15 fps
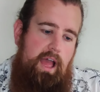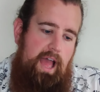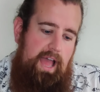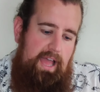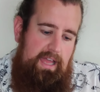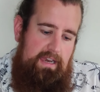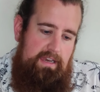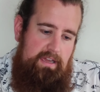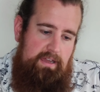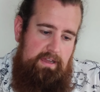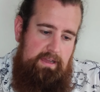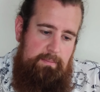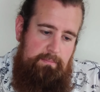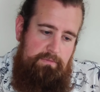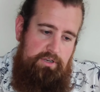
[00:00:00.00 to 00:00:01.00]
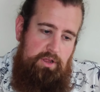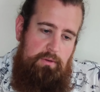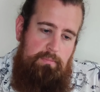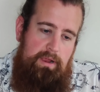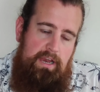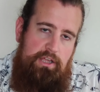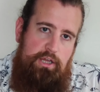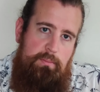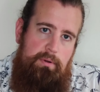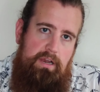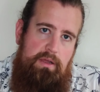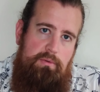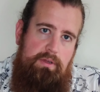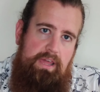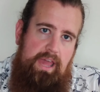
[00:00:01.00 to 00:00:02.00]
and played a couple of
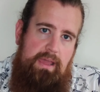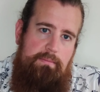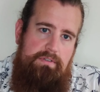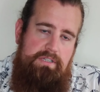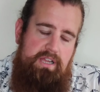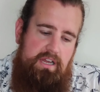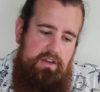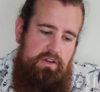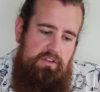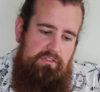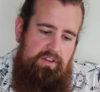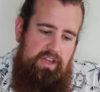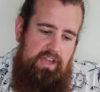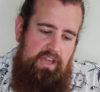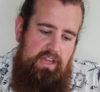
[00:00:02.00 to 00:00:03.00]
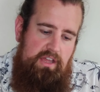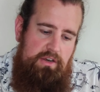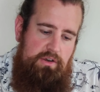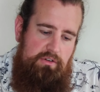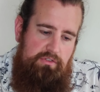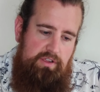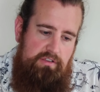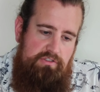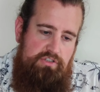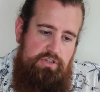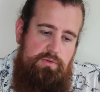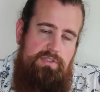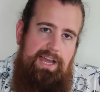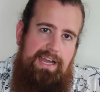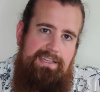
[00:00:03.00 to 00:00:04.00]
little games and that kind of thing. Nothing
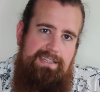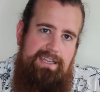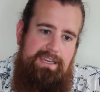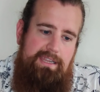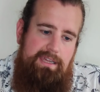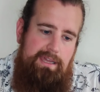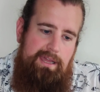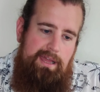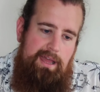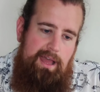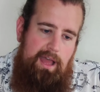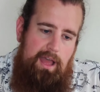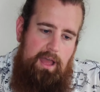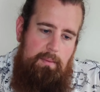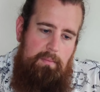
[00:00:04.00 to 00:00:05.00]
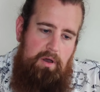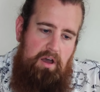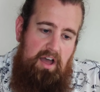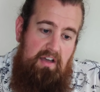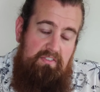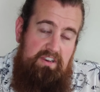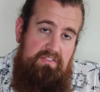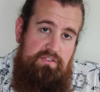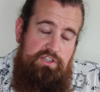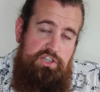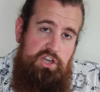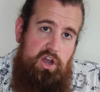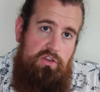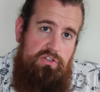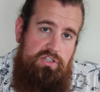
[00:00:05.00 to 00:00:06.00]
too taxing. I haven't even
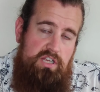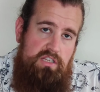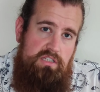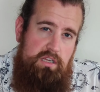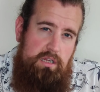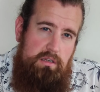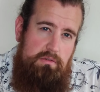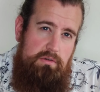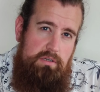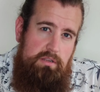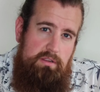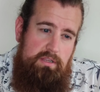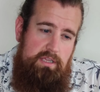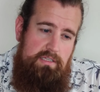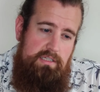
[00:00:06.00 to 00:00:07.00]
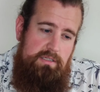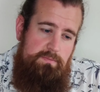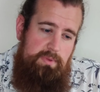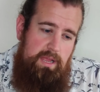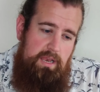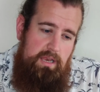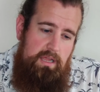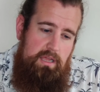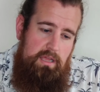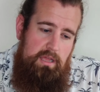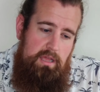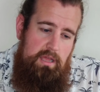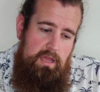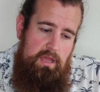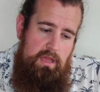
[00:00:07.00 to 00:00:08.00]
charged it, so this has been
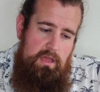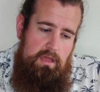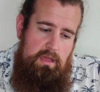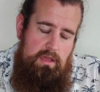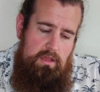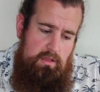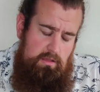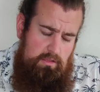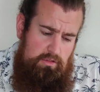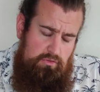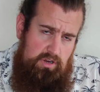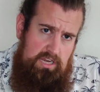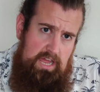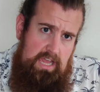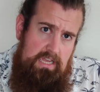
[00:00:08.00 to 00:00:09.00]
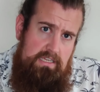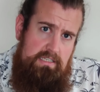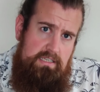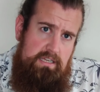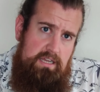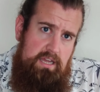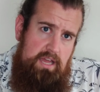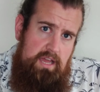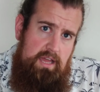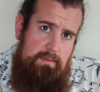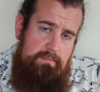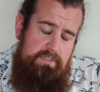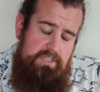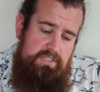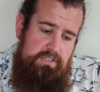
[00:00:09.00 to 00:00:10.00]
3 days
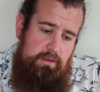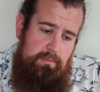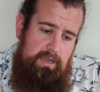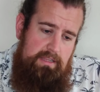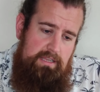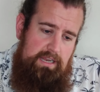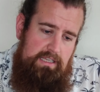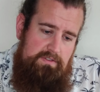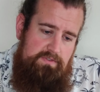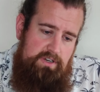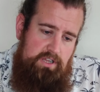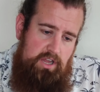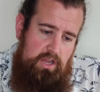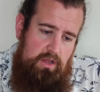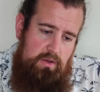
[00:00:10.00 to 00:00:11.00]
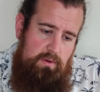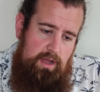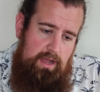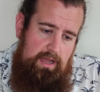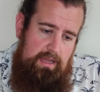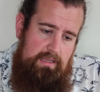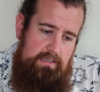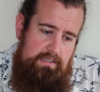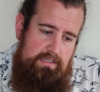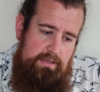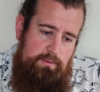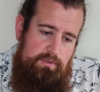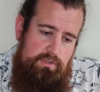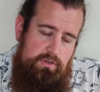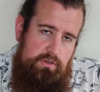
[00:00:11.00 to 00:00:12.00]
since I made the last video, and it
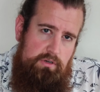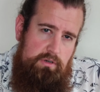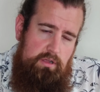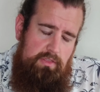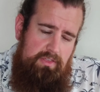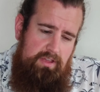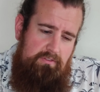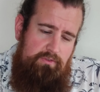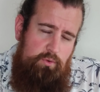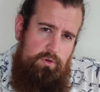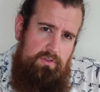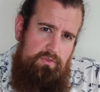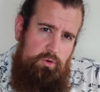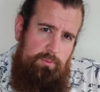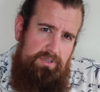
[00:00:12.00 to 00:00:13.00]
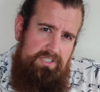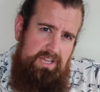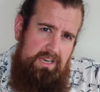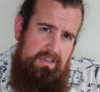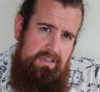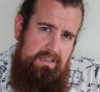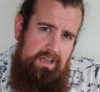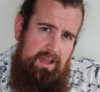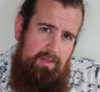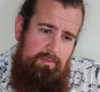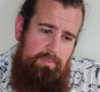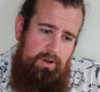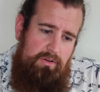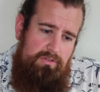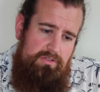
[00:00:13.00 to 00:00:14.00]
was on, I think, 44% out of the
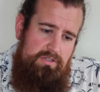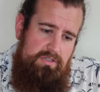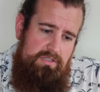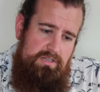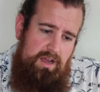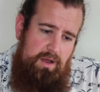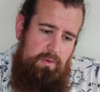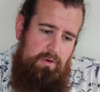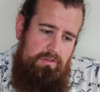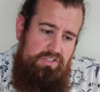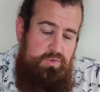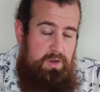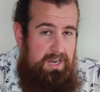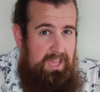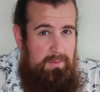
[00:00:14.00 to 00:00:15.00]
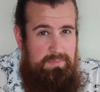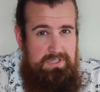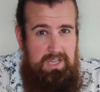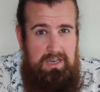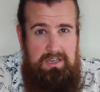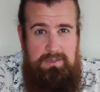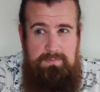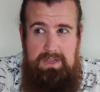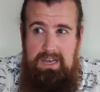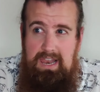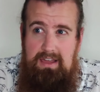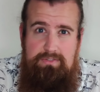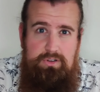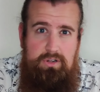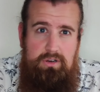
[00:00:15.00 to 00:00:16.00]
box, and it's now on 28%. It's been
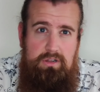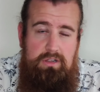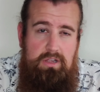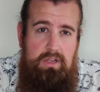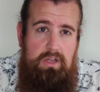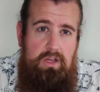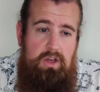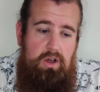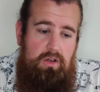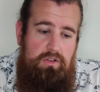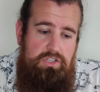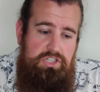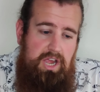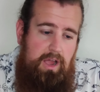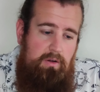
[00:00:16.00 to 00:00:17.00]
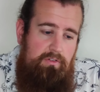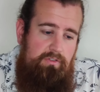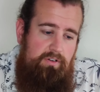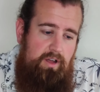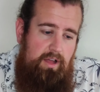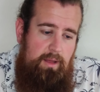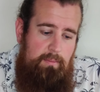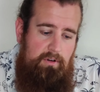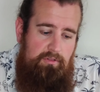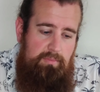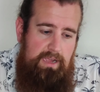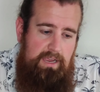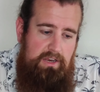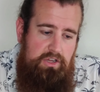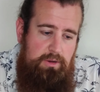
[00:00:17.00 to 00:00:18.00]
left on the shelf. I've
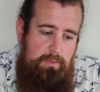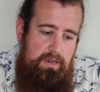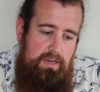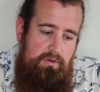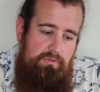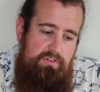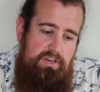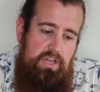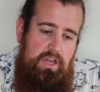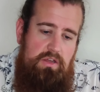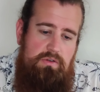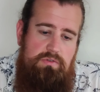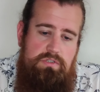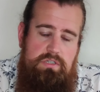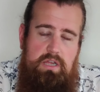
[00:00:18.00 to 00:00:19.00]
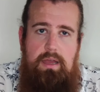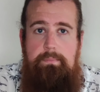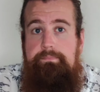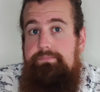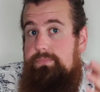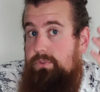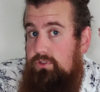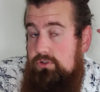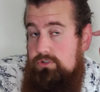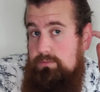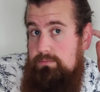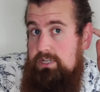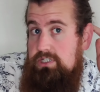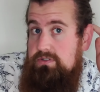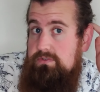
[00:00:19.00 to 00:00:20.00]
made a couple of little videos, took
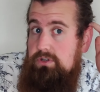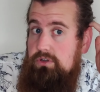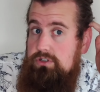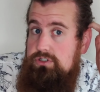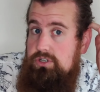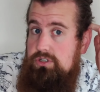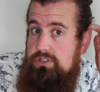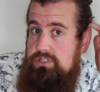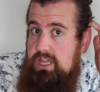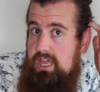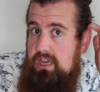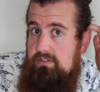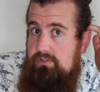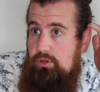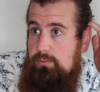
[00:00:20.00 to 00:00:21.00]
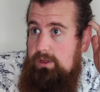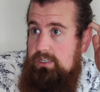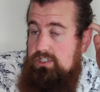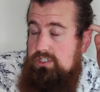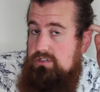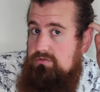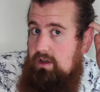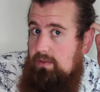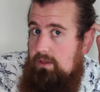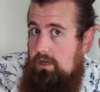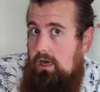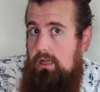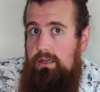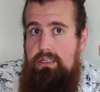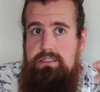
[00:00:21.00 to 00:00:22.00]
some pictures of a nice sunset and a few pictures around the
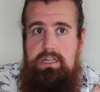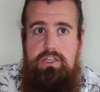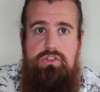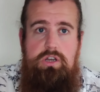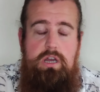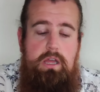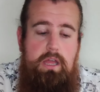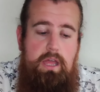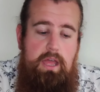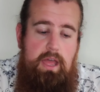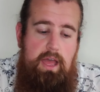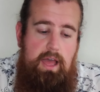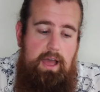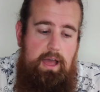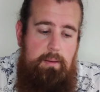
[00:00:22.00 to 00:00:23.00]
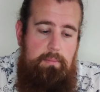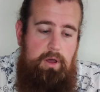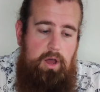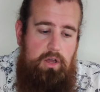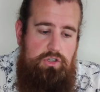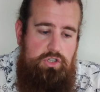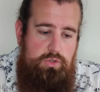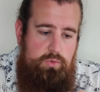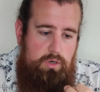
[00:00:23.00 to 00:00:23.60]
garden, etc. I just